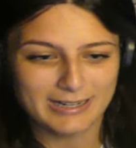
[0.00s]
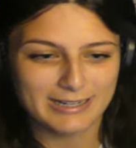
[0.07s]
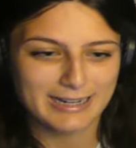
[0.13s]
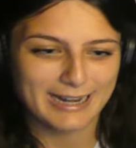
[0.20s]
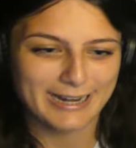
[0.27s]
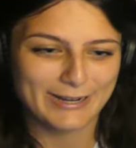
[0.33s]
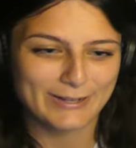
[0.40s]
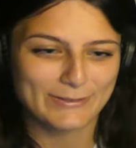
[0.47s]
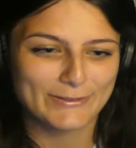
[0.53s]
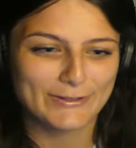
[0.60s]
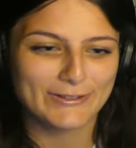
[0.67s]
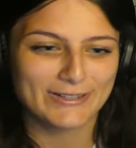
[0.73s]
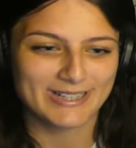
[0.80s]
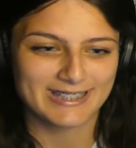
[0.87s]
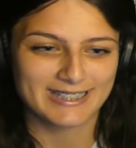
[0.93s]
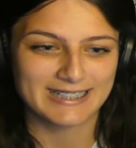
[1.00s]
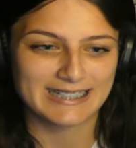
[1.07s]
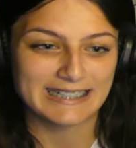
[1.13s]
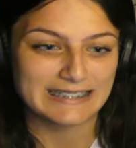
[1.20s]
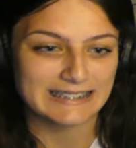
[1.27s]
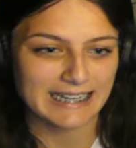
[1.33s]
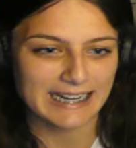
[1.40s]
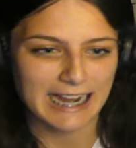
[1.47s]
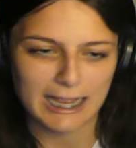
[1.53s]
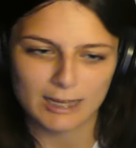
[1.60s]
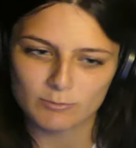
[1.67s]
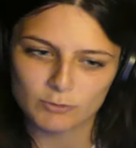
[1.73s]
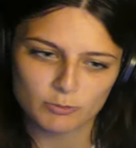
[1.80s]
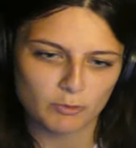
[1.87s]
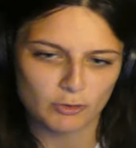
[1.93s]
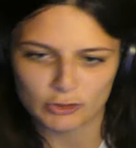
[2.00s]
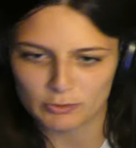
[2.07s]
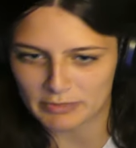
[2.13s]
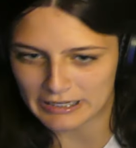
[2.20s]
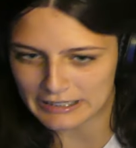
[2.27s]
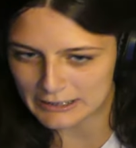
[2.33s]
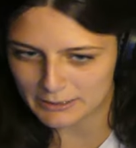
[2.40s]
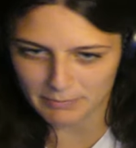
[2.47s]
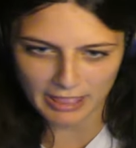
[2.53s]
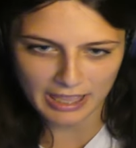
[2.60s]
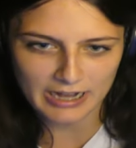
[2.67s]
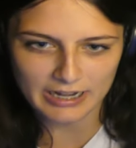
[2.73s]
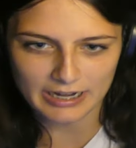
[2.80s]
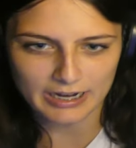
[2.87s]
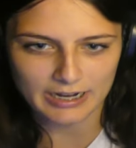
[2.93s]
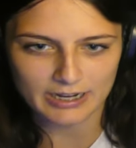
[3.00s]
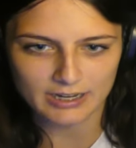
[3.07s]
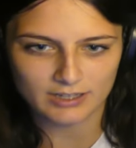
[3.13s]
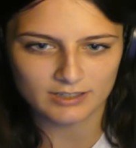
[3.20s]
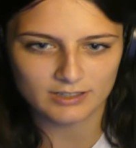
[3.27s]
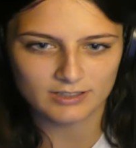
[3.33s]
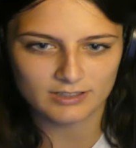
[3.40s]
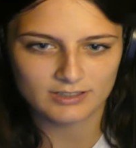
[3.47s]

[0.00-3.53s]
did Hank look like that? He's like, I'm supposed to be explaining.